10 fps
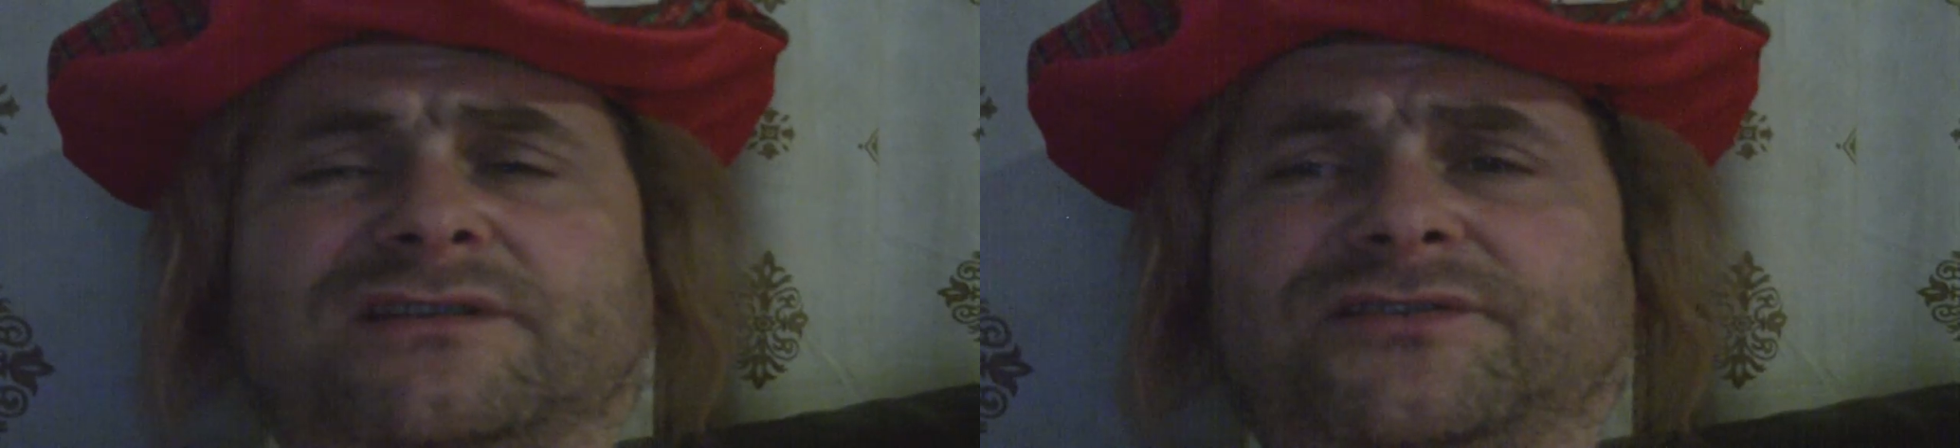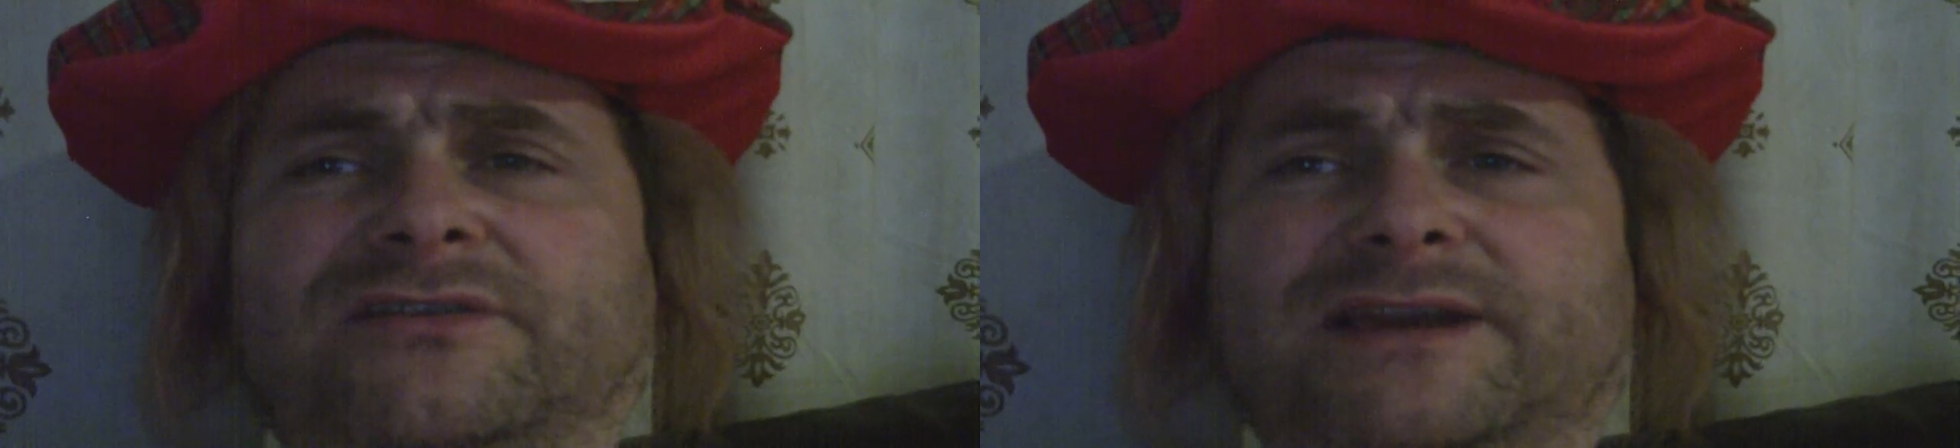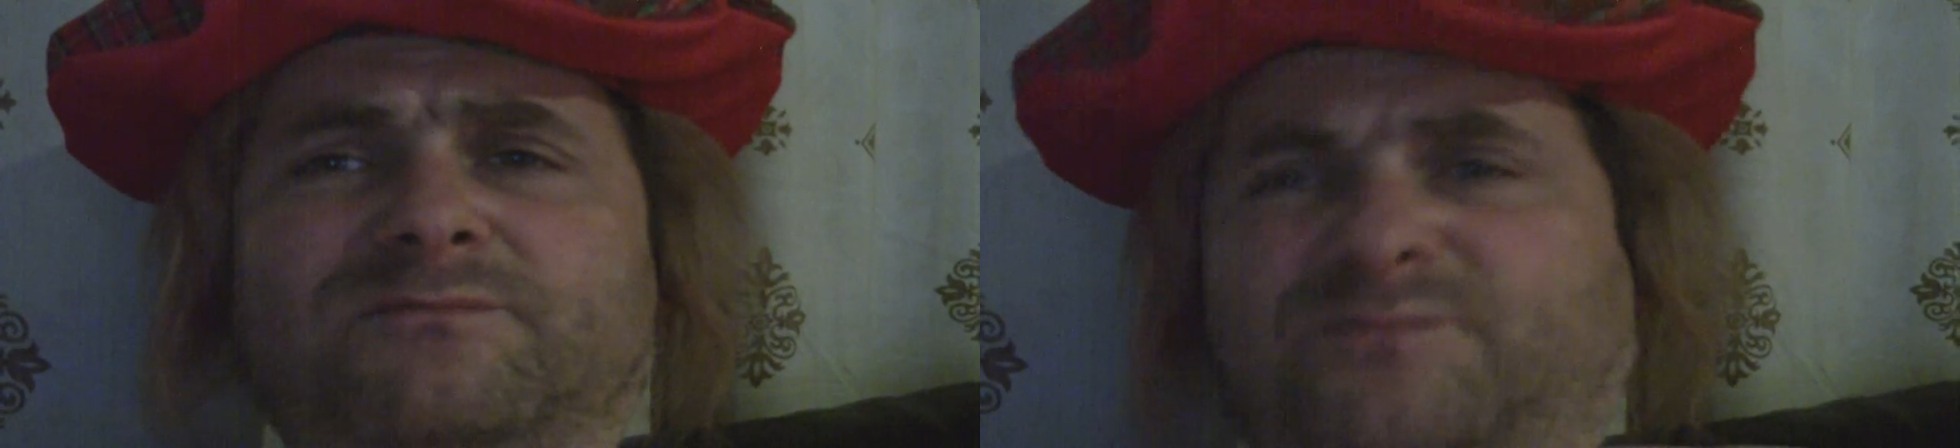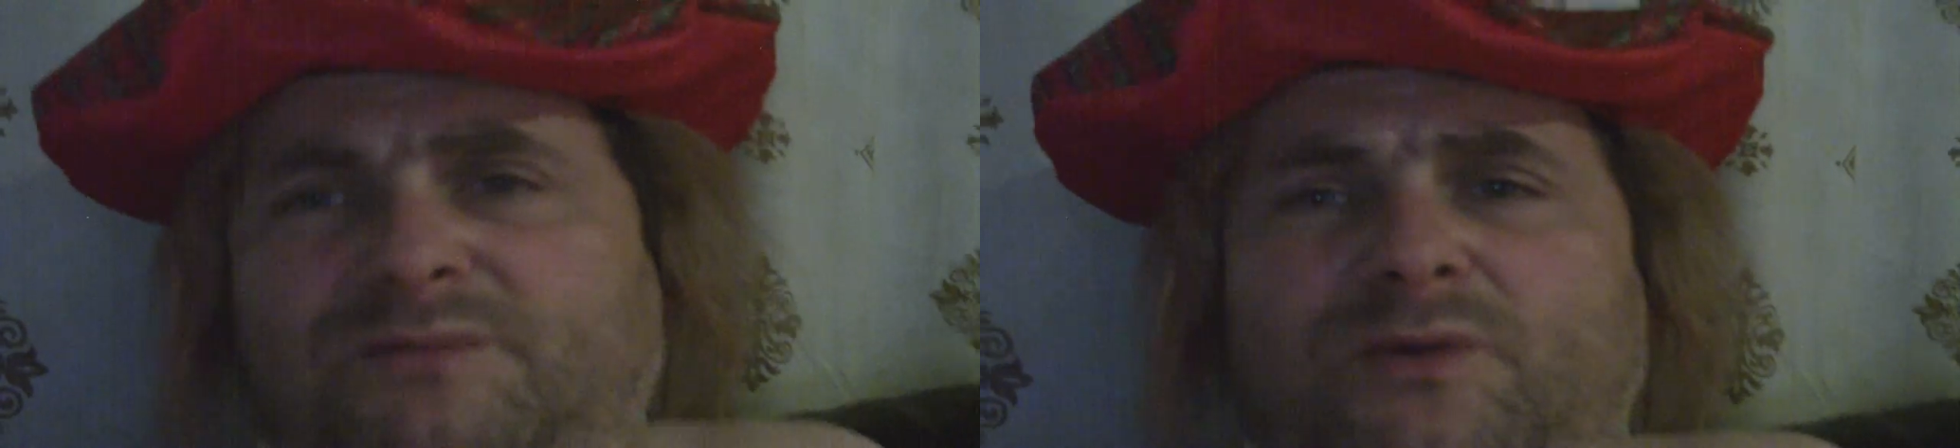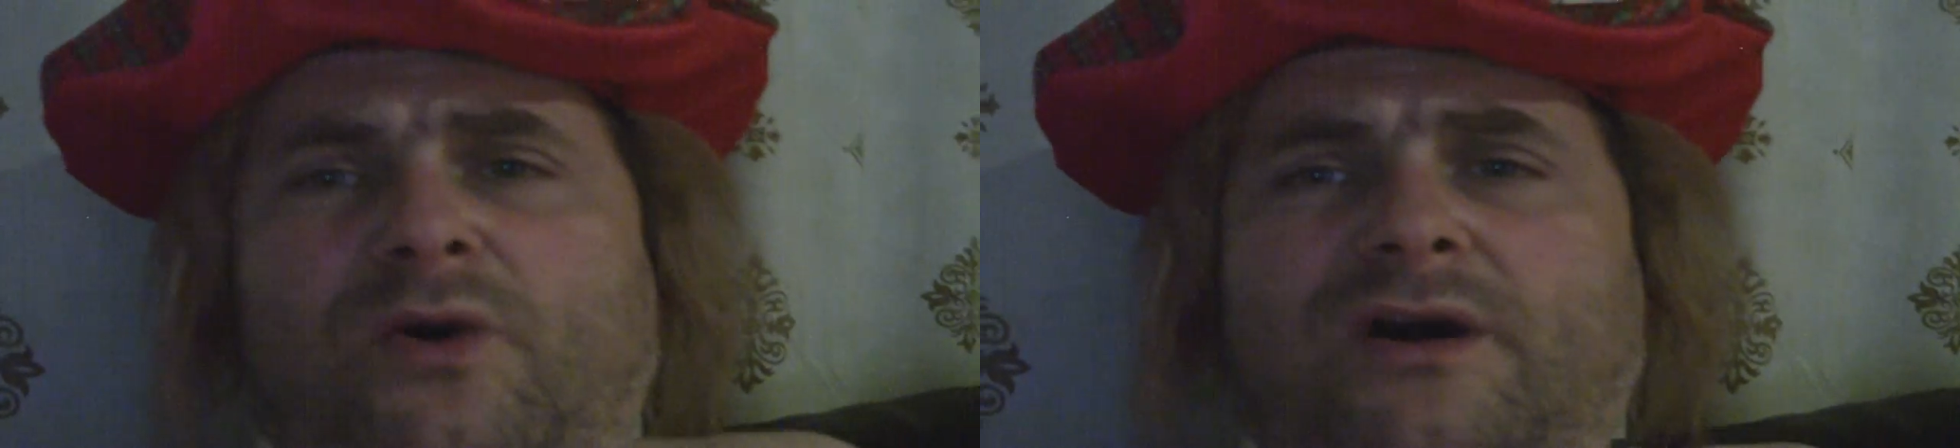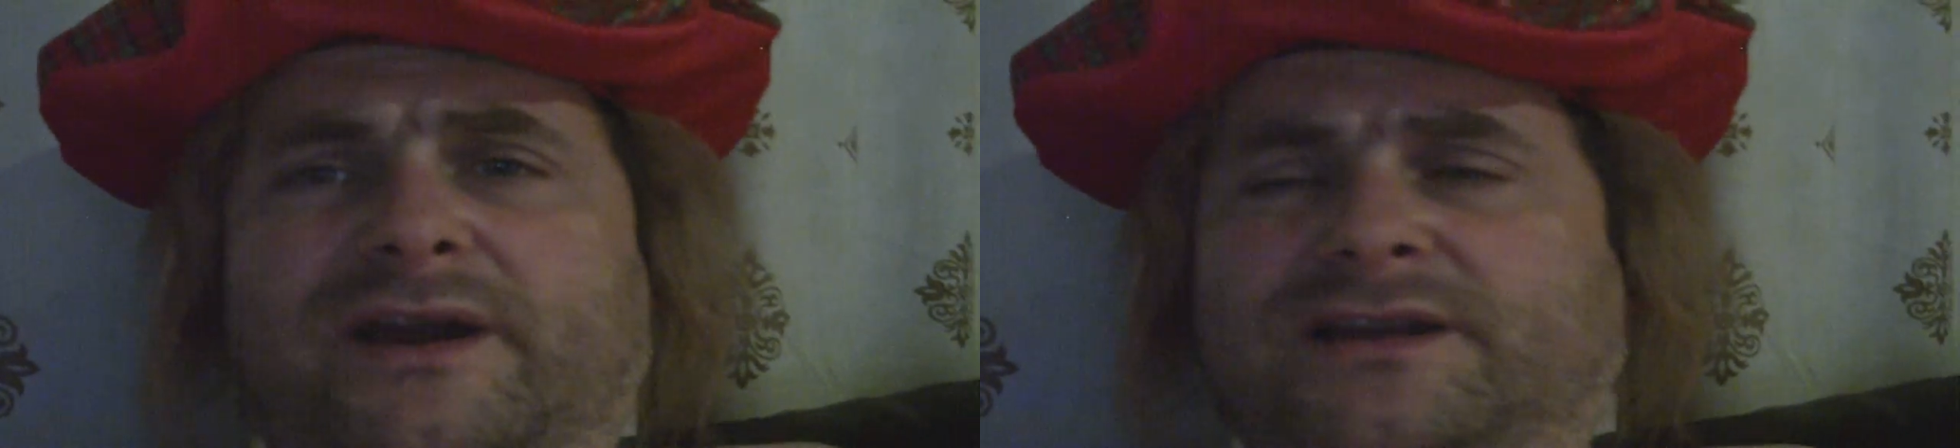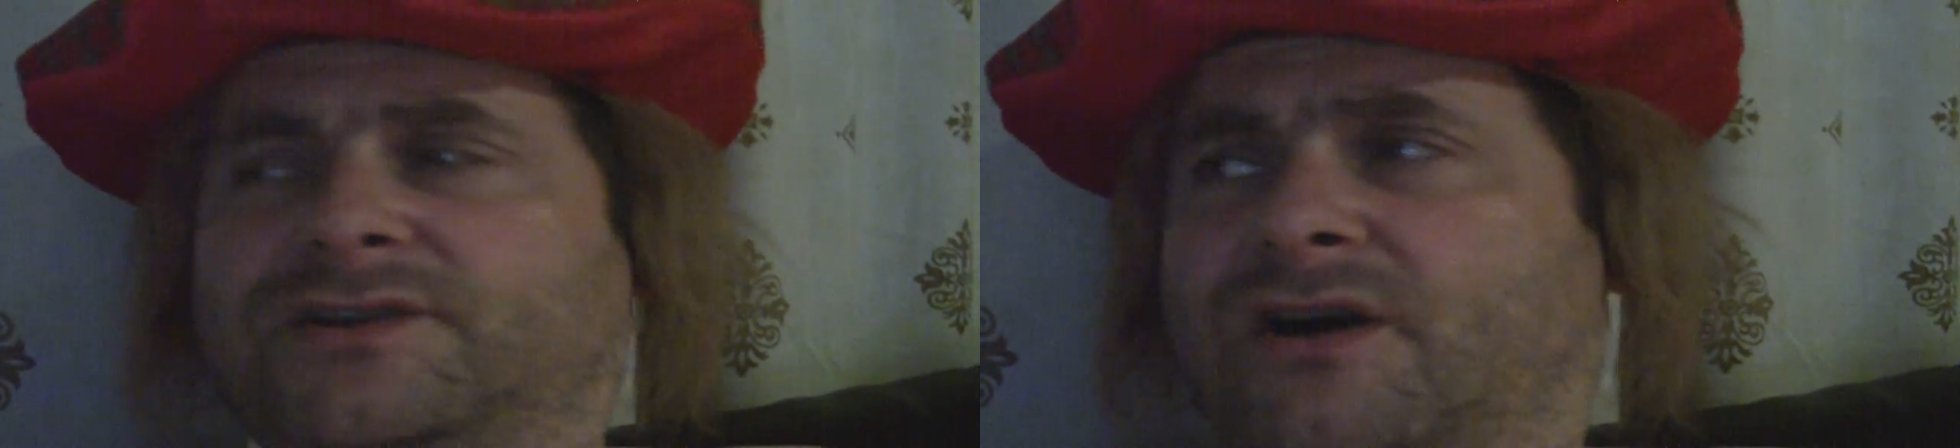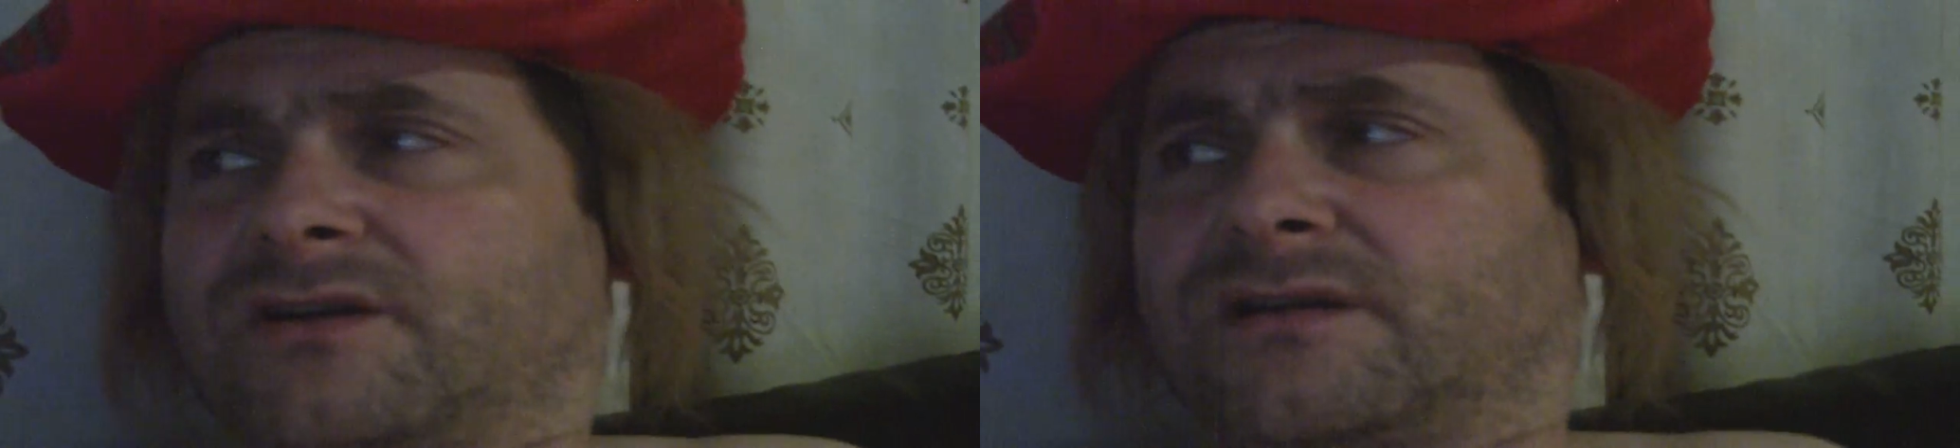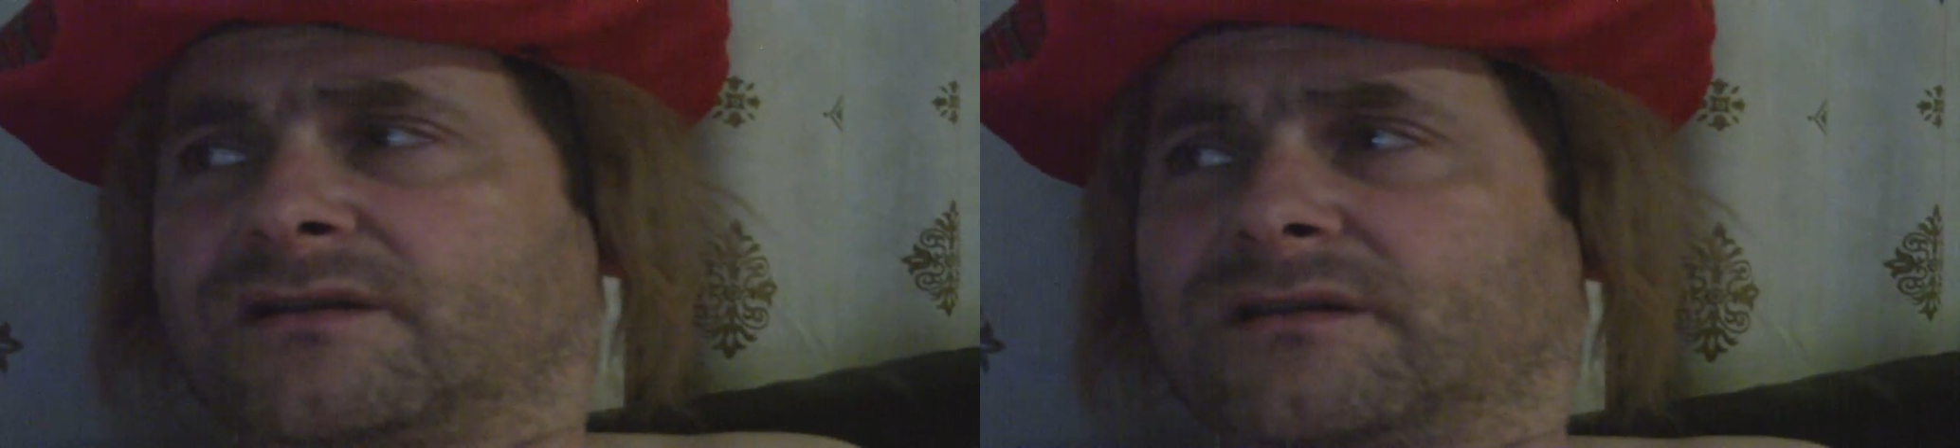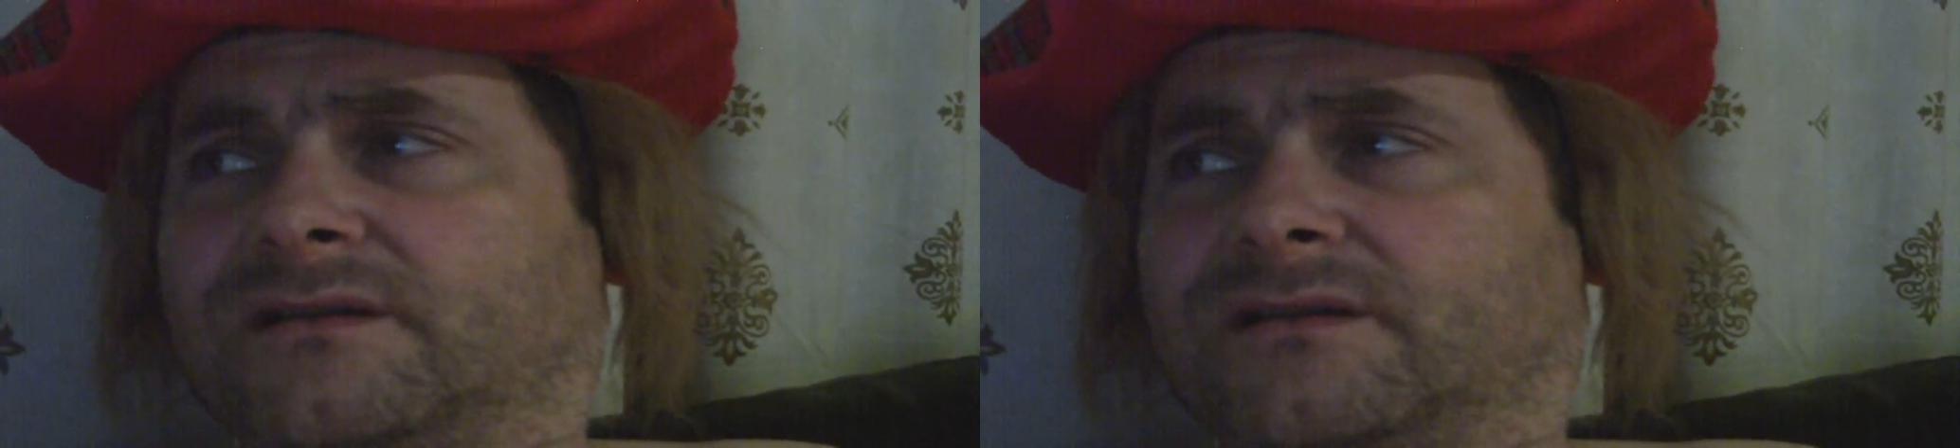and I thought he'd probably walking a dog.